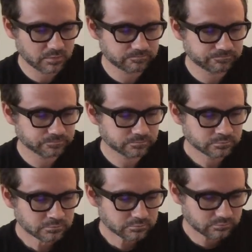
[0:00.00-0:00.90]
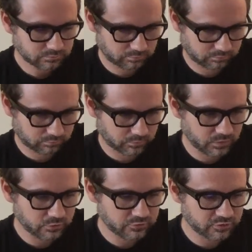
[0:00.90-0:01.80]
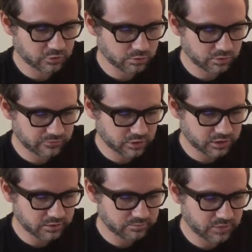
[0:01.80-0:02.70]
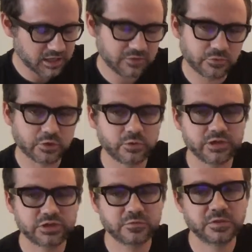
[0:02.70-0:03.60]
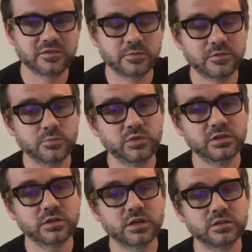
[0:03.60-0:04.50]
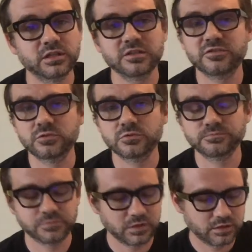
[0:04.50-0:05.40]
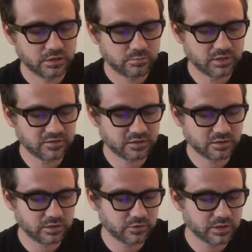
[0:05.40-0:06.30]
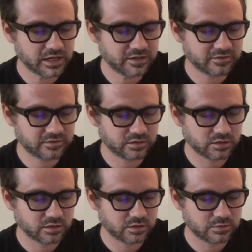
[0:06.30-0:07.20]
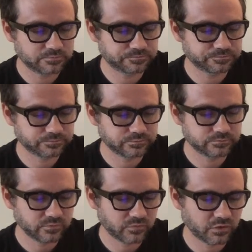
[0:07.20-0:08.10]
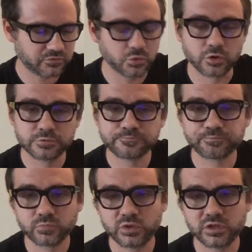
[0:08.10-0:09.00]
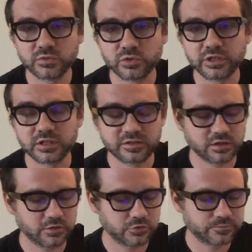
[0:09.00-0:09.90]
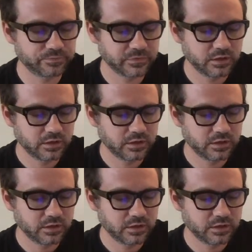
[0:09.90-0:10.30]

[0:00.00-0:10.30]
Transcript: um, there's a total of uh, 84 questions, but some of them we did not get to. Basically, the last uh, four we didn't really get to cover.